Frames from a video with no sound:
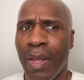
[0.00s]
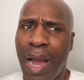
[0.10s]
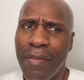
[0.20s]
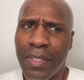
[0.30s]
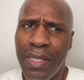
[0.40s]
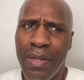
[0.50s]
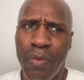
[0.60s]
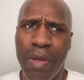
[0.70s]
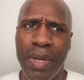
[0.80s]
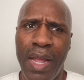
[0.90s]
I've seen
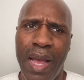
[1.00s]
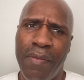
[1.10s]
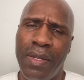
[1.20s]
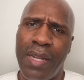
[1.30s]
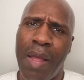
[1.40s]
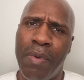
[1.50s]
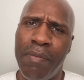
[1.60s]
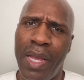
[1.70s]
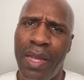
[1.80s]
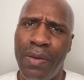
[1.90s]
women have the type of
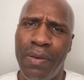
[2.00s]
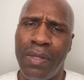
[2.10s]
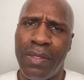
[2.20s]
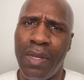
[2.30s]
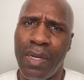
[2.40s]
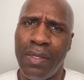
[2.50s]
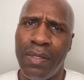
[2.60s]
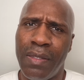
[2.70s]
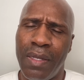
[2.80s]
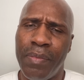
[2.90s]
men who are suckers
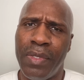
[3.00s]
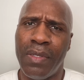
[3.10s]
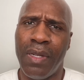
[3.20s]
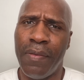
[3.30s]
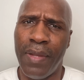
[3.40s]
and simps and stuff